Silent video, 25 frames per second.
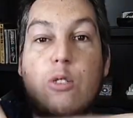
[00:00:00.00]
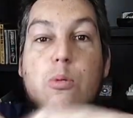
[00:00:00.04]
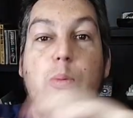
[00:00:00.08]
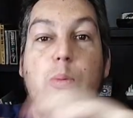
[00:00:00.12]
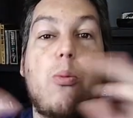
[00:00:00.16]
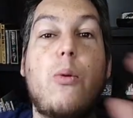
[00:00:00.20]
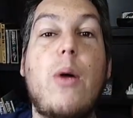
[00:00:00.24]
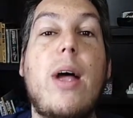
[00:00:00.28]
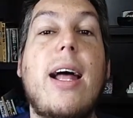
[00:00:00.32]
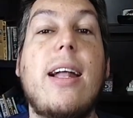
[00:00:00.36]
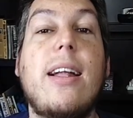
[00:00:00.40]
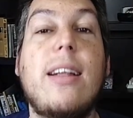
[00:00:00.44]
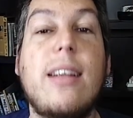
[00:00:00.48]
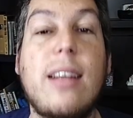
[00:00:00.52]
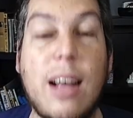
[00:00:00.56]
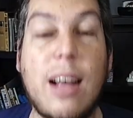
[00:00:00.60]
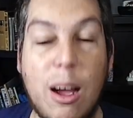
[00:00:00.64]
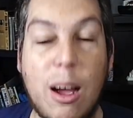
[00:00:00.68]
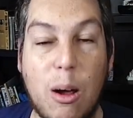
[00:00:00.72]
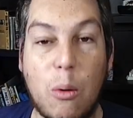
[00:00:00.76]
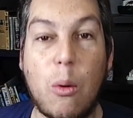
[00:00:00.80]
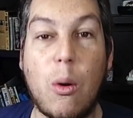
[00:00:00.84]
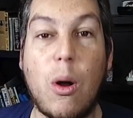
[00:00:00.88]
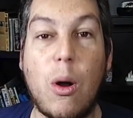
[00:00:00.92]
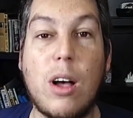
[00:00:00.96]
and spread
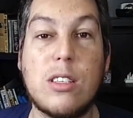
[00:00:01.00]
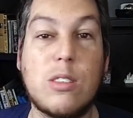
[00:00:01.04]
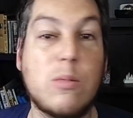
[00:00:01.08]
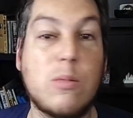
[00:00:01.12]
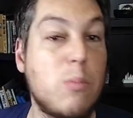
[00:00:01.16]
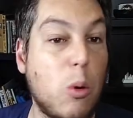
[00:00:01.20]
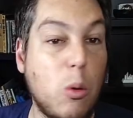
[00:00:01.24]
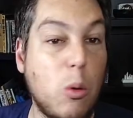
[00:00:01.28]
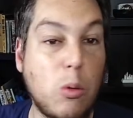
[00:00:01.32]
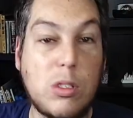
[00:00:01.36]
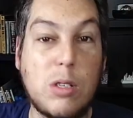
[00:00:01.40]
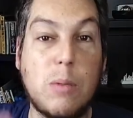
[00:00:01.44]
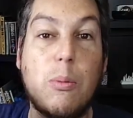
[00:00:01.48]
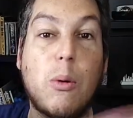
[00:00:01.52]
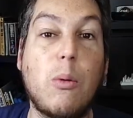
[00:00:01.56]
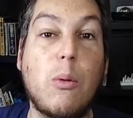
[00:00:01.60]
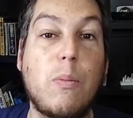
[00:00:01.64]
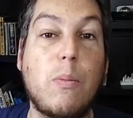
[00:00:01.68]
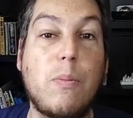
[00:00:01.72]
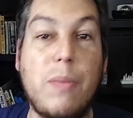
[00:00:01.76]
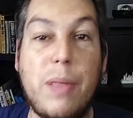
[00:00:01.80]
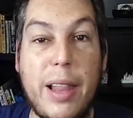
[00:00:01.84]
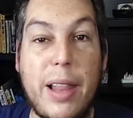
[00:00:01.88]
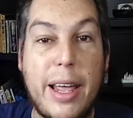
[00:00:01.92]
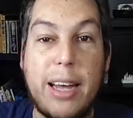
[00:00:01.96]
across
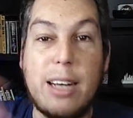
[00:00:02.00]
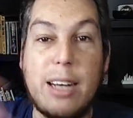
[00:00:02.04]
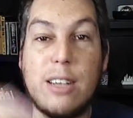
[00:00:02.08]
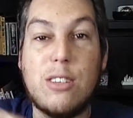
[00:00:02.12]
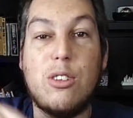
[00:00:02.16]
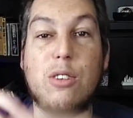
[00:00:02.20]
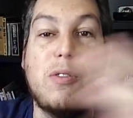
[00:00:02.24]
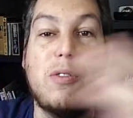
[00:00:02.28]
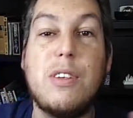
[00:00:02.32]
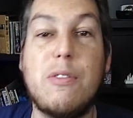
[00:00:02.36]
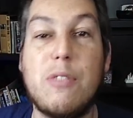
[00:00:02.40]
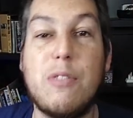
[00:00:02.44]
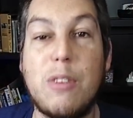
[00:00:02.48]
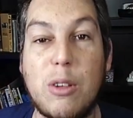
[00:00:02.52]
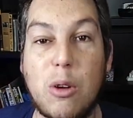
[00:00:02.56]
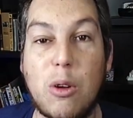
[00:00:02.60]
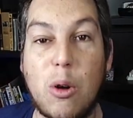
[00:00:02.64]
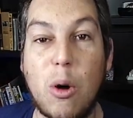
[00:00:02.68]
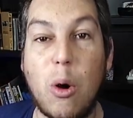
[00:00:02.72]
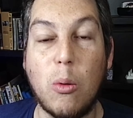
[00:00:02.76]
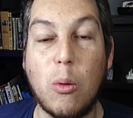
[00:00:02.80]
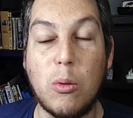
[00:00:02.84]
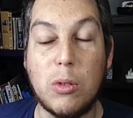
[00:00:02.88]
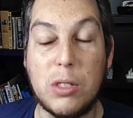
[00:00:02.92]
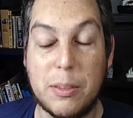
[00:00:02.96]
multiple layers of
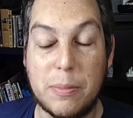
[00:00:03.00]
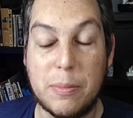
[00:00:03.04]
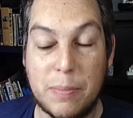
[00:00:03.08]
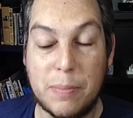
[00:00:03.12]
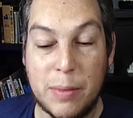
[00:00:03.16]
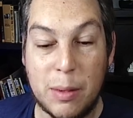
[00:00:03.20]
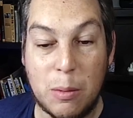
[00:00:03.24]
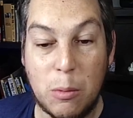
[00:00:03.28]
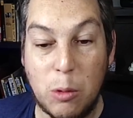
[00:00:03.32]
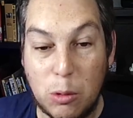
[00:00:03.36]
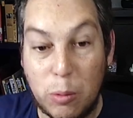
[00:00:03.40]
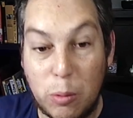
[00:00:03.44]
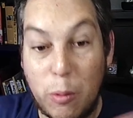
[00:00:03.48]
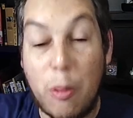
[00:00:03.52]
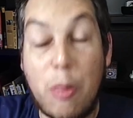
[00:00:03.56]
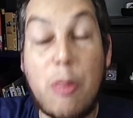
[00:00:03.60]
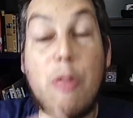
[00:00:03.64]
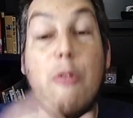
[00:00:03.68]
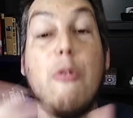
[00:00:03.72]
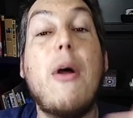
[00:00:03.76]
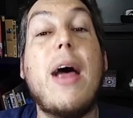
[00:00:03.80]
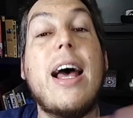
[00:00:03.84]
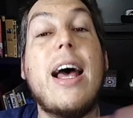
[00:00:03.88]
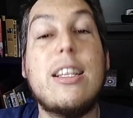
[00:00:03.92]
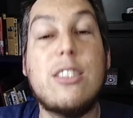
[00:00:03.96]
different codes, multiple
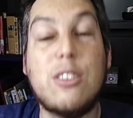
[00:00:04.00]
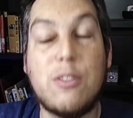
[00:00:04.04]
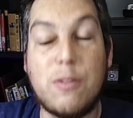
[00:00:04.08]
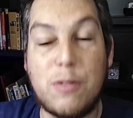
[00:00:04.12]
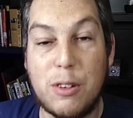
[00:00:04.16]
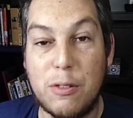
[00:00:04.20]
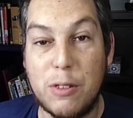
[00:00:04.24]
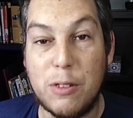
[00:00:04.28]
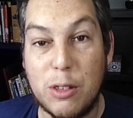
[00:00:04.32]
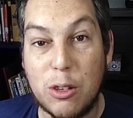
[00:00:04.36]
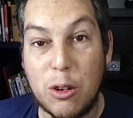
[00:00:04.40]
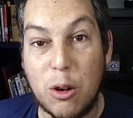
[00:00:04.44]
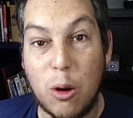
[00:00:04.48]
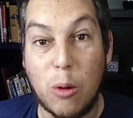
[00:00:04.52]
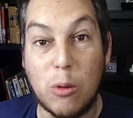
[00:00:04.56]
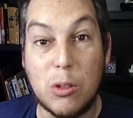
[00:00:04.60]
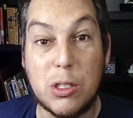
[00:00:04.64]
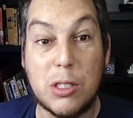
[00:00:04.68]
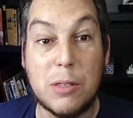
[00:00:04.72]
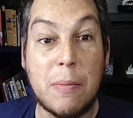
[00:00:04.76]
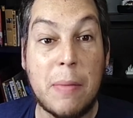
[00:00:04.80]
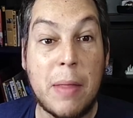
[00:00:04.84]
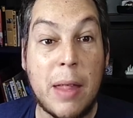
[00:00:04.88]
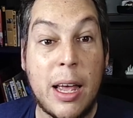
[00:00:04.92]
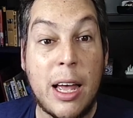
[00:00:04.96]
threads of different
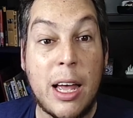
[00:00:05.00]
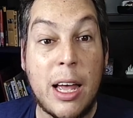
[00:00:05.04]
codes.